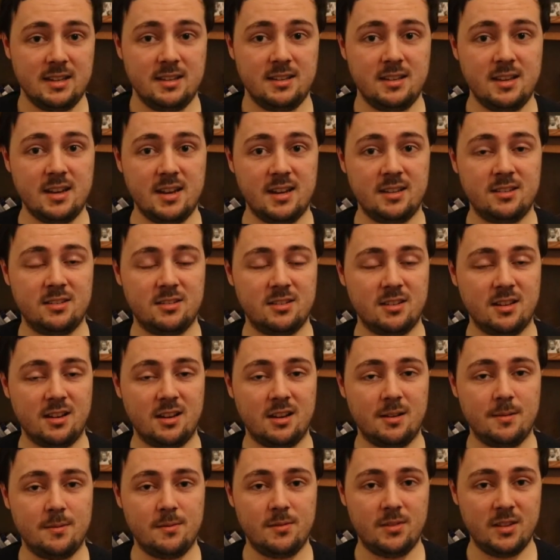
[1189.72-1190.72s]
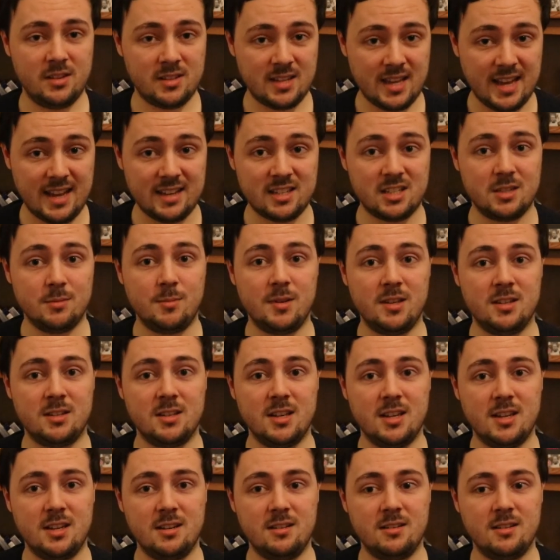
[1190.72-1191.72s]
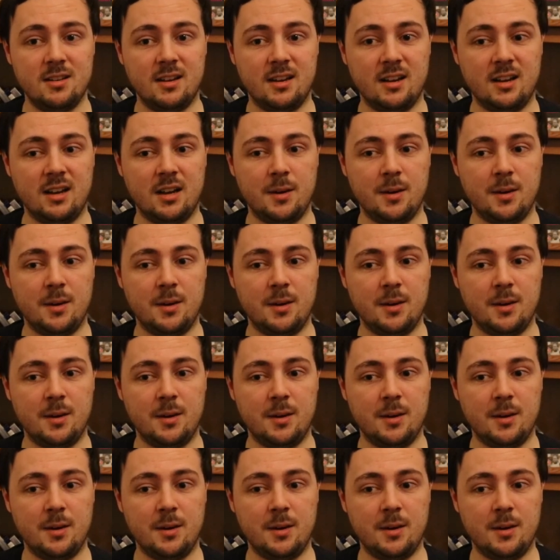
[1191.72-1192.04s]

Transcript: Yes, this has to be seen.